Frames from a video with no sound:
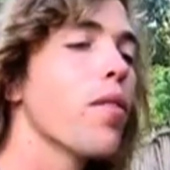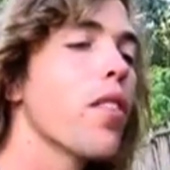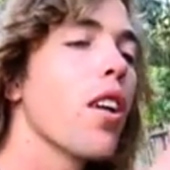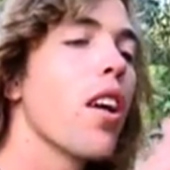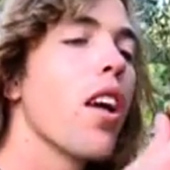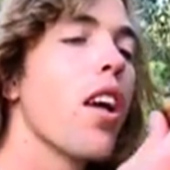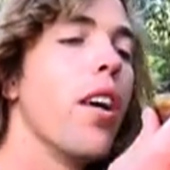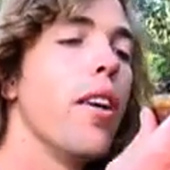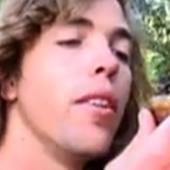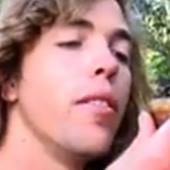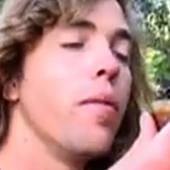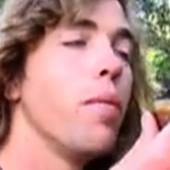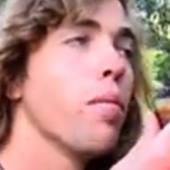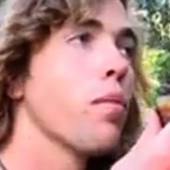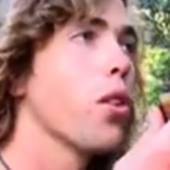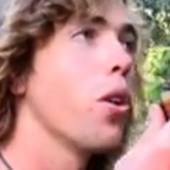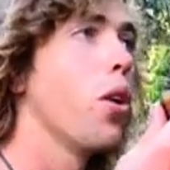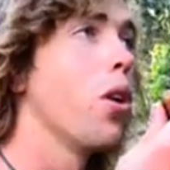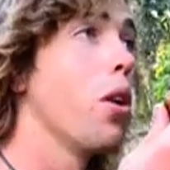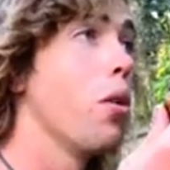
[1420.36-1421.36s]
country estate
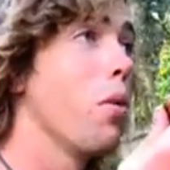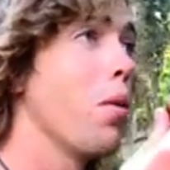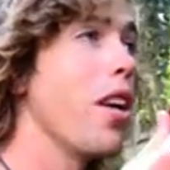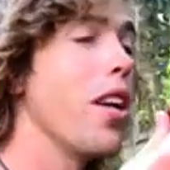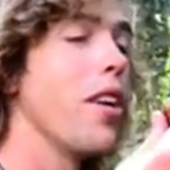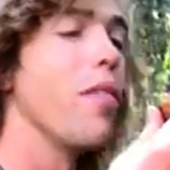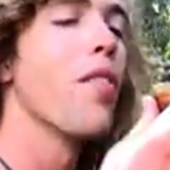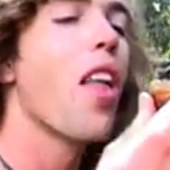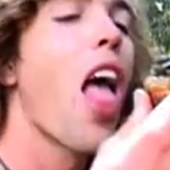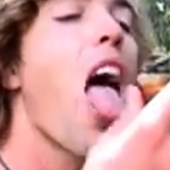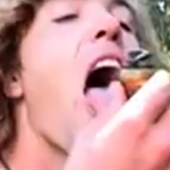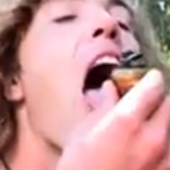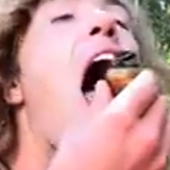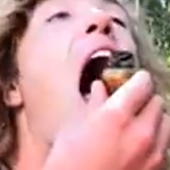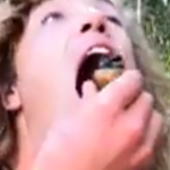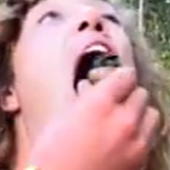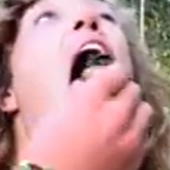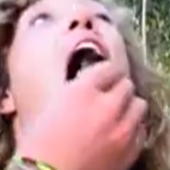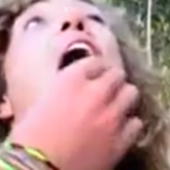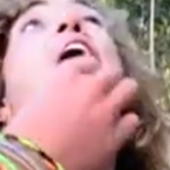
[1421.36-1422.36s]
if we didn't go